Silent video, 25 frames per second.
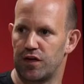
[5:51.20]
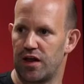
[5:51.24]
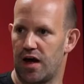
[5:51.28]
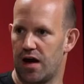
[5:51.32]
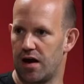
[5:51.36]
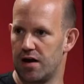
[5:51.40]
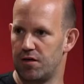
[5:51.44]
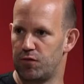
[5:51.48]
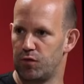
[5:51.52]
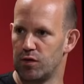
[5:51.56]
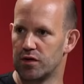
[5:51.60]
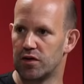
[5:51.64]
for
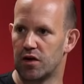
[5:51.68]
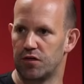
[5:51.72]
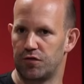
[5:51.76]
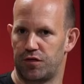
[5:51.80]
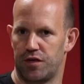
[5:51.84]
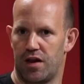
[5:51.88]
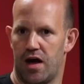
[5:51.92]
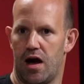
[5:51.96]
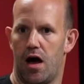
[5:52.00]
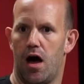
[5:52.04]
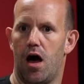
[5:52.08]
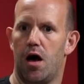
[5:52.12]

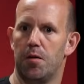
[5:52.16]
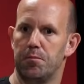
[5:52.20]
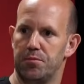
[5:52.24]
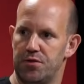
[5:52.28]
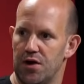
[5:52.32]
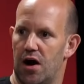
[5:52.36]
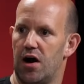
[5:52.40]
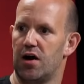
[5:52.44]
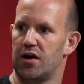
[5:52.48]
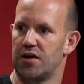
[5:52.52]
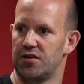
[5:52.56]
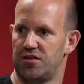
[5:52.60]
that
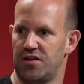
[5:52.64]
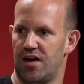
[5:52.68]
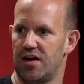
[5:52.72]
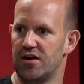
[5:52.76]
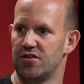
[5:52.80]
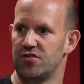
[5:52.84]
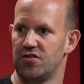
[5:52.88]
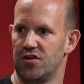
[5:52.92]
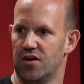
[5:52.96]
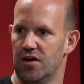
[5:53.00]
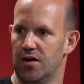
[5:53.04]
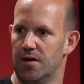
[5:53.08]
hubbed
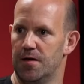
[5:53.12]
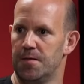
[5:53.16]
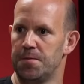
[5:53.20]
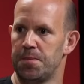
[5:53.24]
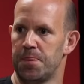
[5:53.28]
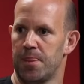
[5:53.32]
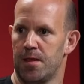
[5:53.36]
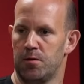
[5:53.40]
architecture,